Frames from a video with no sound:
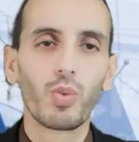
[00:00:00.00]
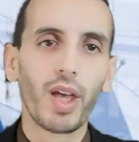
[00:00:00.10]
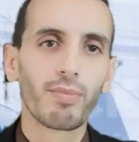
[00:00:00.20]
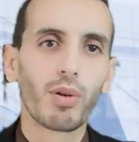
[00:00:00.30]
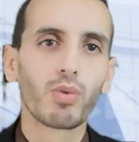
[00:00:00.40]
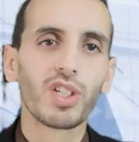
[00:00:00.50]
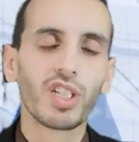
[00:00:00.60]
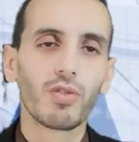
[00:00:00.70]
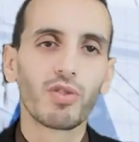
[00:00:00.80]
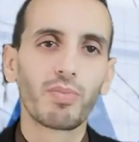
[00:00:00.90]
we have broken
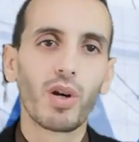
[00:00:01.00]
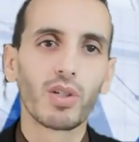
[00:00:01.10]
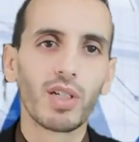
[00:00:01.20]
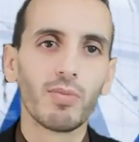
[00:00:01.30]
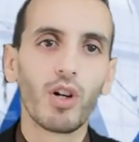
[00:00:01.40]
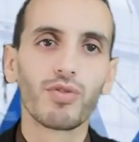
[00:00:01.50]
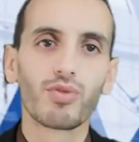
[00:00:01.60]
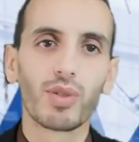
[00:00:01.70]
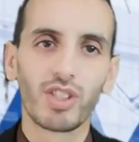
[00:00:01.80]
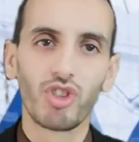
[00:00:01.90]
down the program of
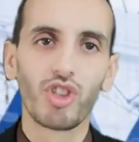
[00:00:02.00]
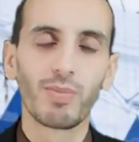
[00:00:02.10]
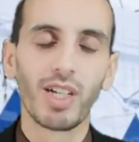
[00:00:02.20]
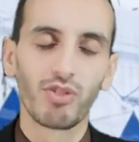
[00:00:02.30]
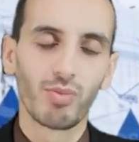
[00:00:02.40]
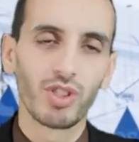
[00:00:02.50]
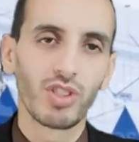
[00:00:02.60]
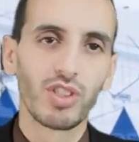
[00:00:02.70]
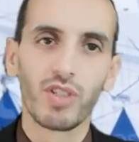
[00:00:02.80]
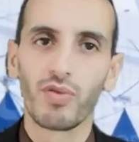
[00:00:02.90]
strategic
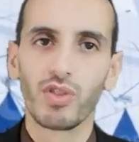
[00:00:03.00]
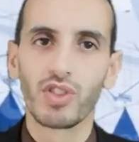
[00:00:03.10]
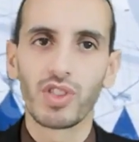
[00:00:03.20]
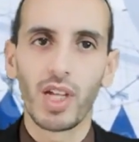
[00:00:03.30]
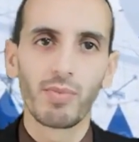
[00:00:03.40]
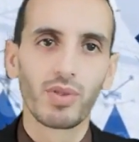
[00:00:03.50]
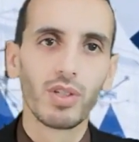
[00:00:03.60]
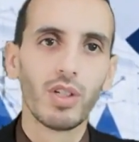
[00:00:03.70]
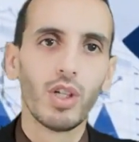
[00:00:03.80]
management in different steps.